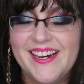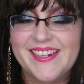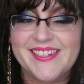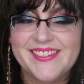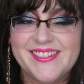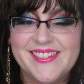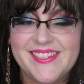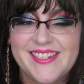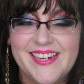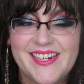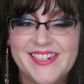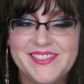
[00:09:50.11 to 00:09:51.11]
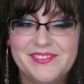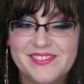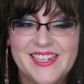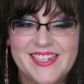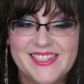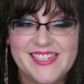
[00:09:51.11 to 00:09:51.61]
And I
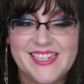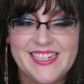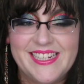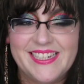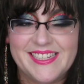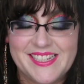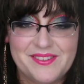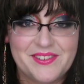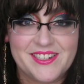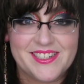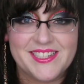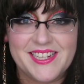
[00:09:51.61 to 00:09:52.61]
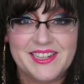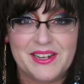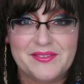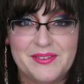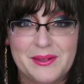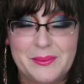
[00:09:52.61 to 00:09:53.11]
don't think Sahil has ever actually seen
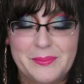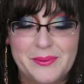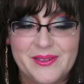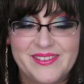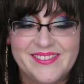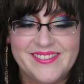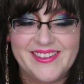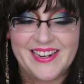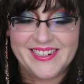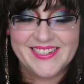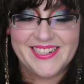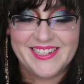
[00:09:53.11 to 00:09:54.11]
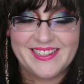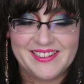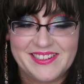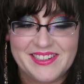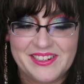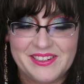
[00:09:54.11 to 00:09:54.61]
that film, but actually
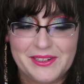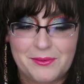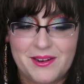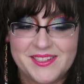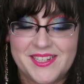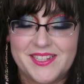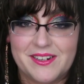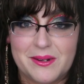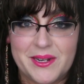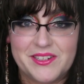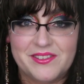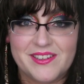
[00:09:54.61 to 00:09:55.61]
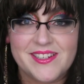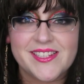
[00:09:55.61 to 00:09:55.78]
there was a certain amount to it,